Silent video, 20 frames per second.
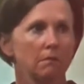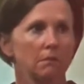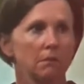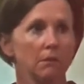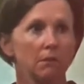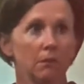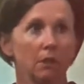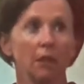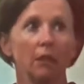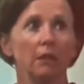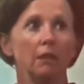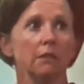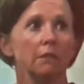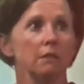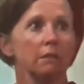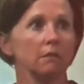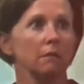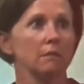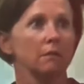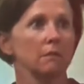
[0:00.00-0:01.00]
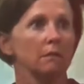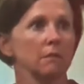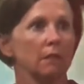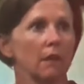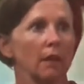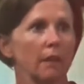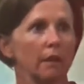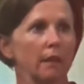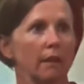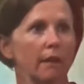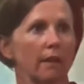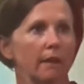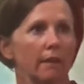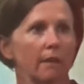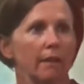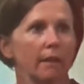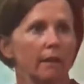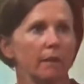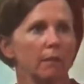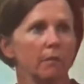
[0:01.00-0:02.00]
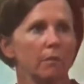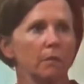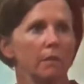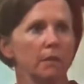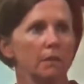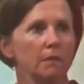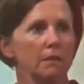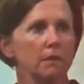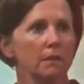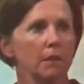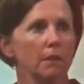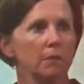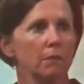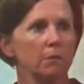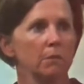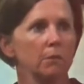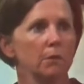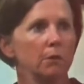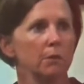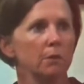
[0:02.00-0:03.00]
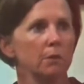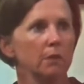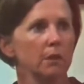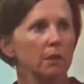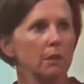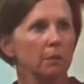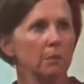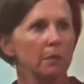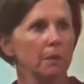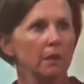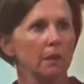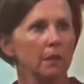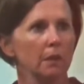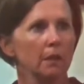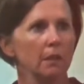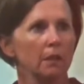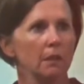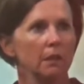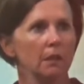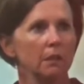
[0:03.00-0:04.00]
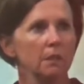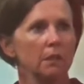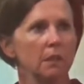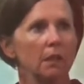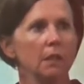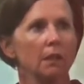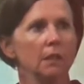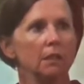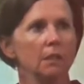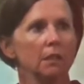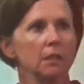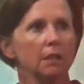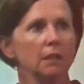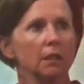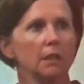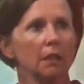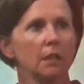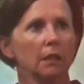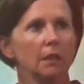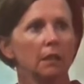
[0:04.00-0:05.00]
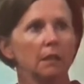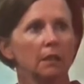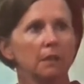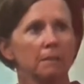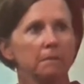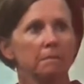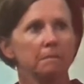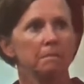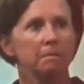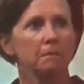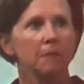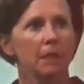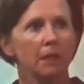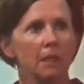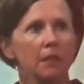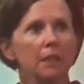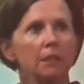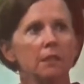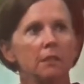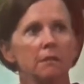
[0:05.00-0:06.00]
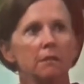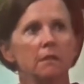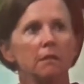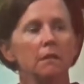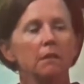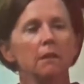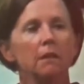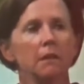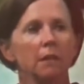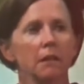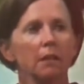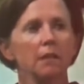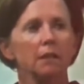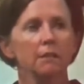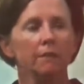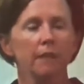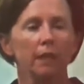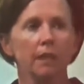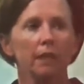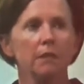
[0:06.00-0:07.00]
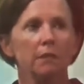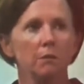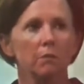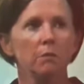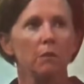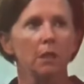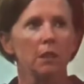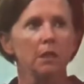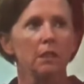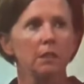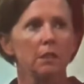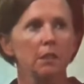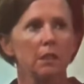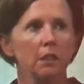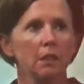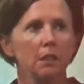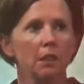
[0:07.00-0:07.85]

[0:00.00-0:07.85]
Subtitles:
nuts. I don't want to sound rude, but he's nuts. And the look on his face was,